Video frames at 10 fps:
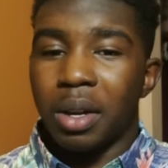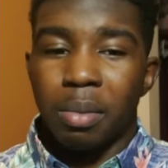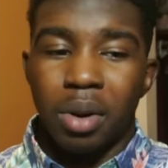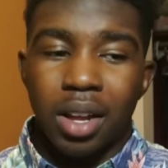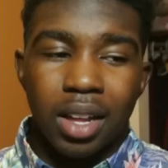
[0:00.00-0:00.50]

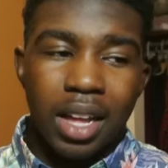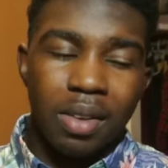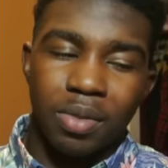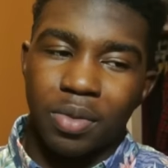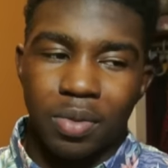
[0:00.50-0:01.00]

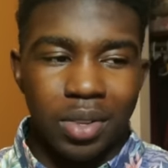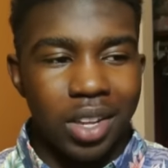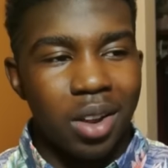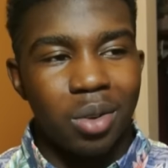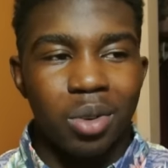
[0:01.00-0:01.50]
bruh,
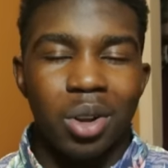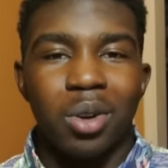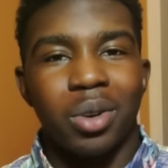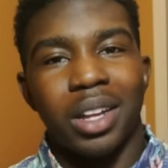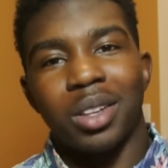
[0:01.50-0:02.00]
y'all don't
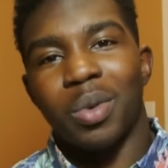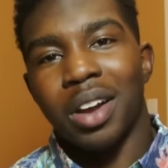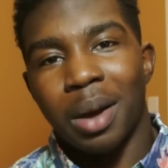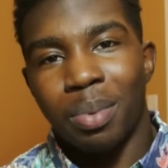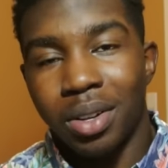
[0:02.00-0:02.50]
know, like, the
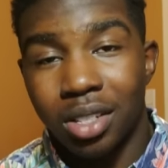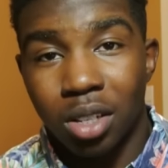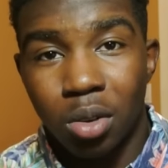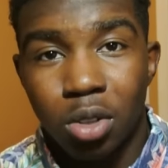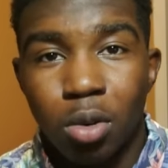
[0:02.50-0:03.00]
work I put into
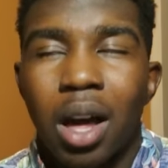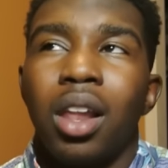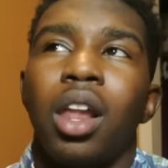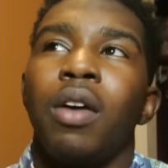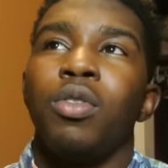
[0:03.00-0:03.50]
YouTube. I
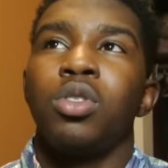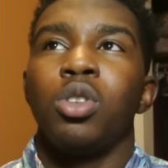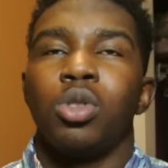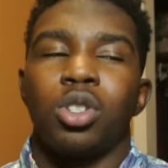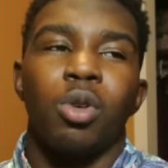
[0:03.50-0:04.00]
love
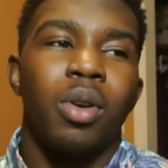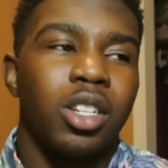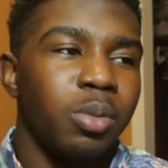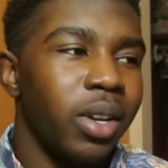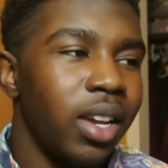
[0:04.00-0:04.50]
YouTube so
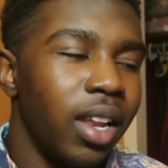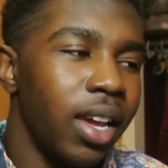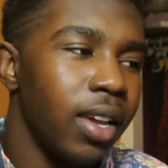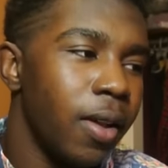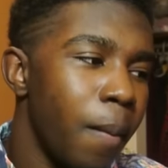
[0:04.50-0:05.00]
much, man.
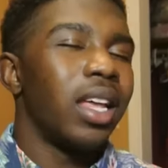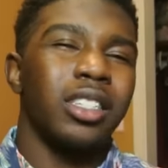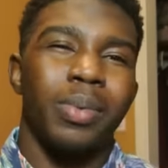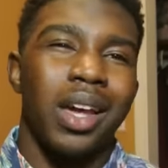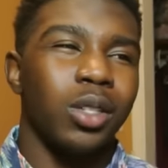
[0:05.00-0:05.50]
Like,
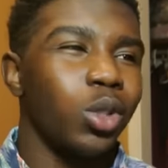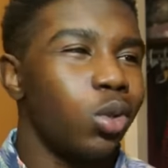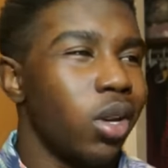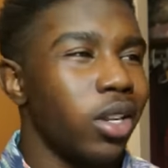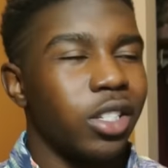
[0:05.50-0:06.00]
to be honest with
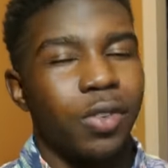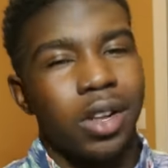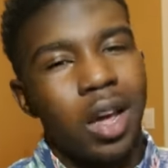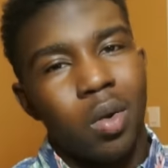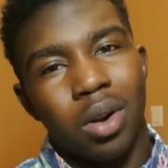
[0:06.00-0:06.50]
you, none of this feel
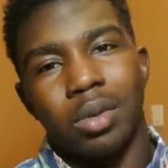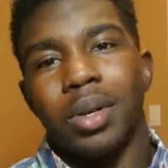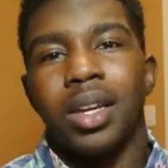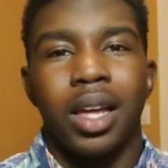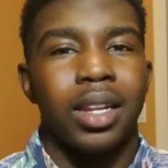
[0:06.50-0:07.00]
like work,
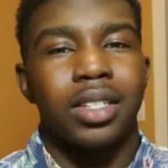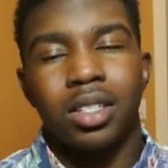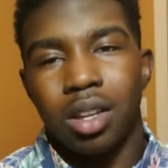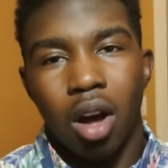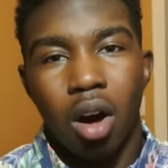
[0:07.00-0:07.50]
man. Like, this
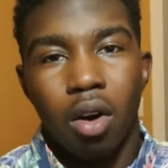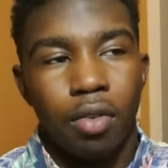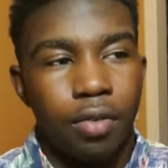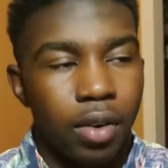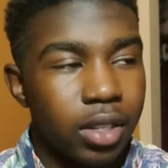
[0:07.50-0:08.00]
is all
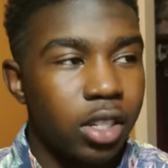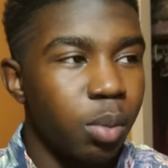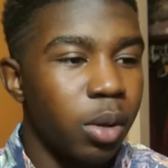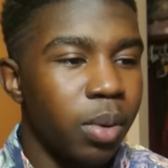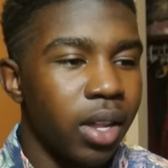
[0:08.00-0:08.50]
fun to
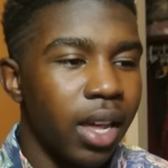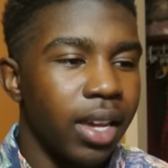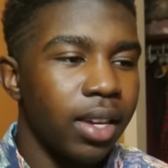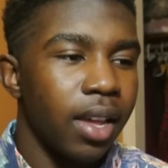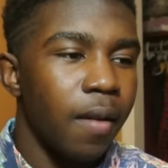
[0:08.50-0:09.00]
me. But,
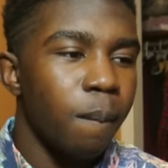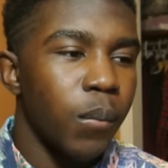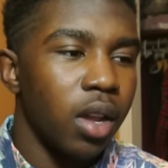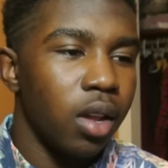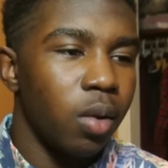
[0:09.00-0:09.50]
like,
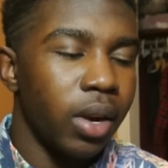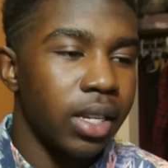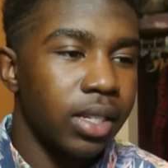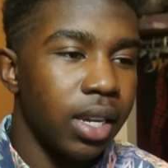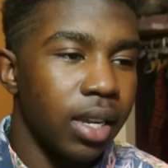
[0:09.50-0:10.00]
when I
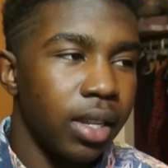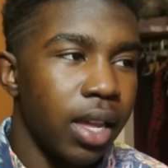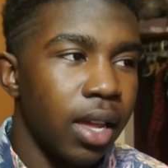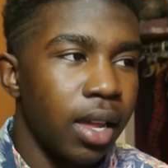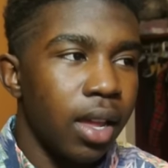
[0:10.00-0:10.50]
say
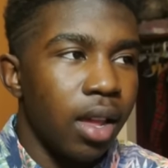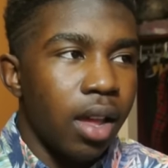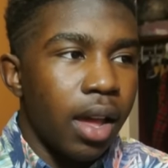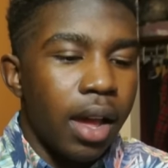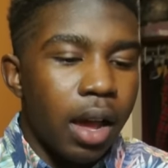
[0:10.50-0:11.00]
that
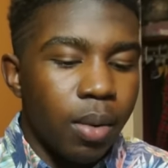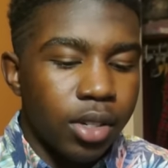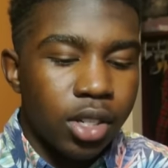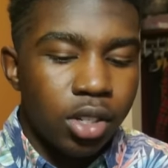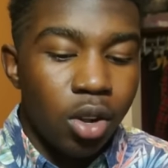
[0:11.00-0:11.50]
I
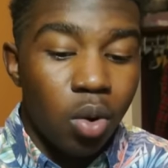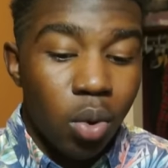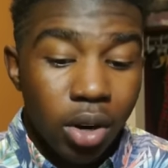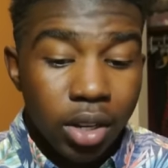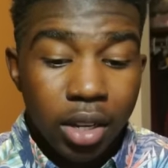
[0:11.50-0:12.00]
was just gonna
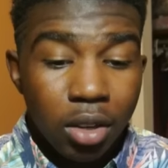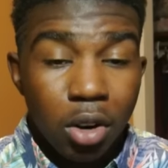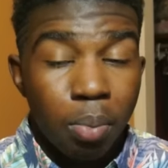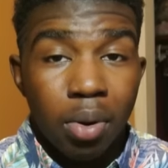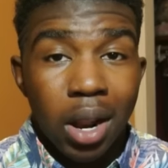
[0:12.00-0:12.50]
work and, you
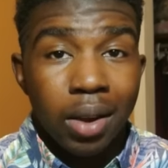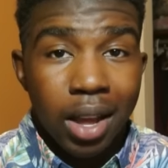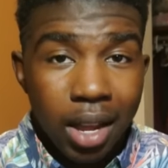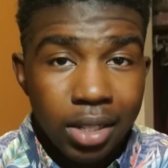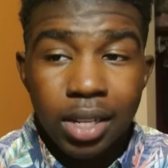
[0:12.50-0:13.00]
know, put out
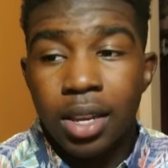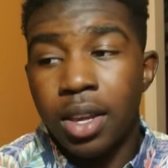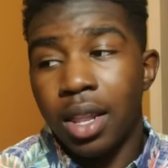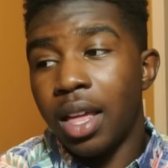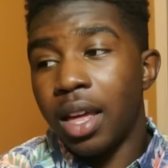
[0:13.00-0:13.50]

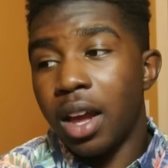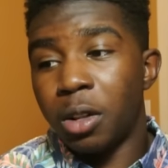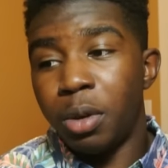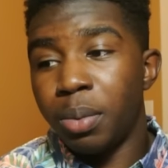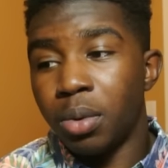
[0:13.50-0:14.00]
content and let other
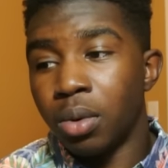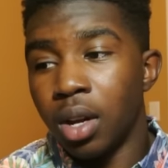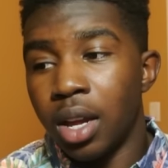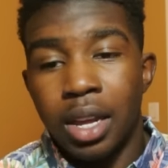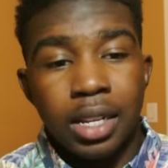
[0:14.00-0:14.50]
people
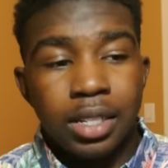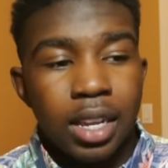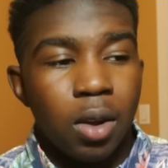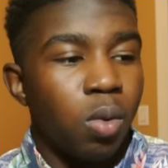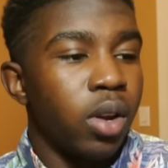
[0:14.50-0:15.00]

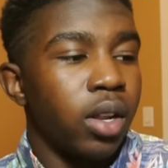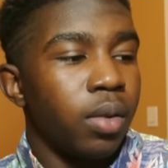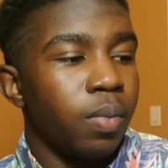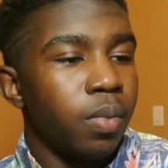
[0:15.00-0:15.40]
say what's